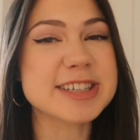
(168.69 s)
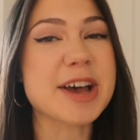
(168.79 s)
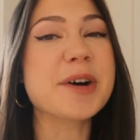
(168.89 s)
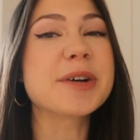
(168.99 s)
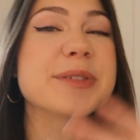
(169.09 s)

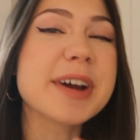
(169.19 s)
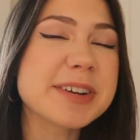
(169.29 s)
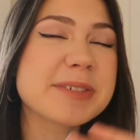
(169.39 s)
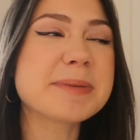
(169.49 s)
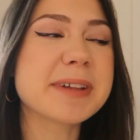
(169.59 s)
so a round
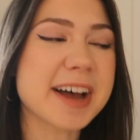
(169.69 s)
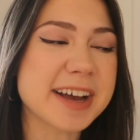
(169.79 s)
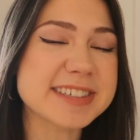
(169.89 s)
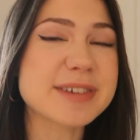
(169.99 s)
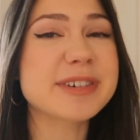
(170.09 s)
of
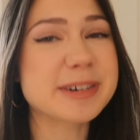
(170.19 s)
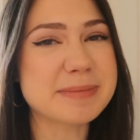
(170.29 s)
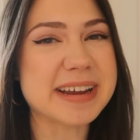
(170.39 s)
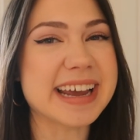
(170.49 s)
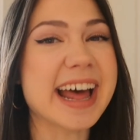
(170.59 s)
applause for
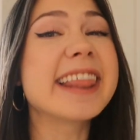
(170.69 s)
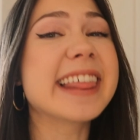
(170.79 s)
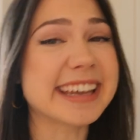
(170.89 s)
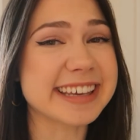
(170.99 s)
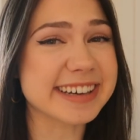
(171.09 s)
me.
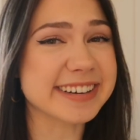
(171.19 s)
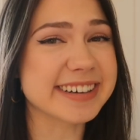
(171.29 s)
Thank you.